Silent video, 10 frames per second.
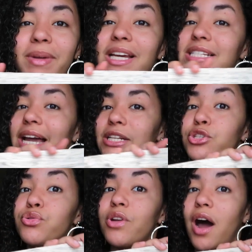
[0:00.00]
because I
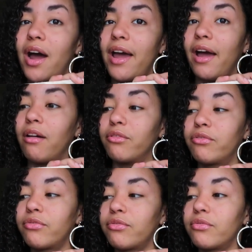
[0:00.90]
do not have
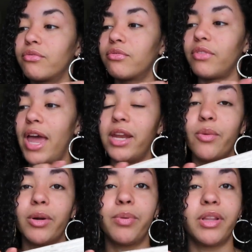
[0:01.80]

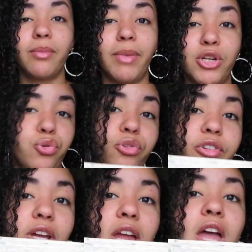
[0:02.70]
anywhere to put my
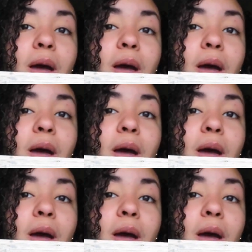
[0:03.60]
jewelry.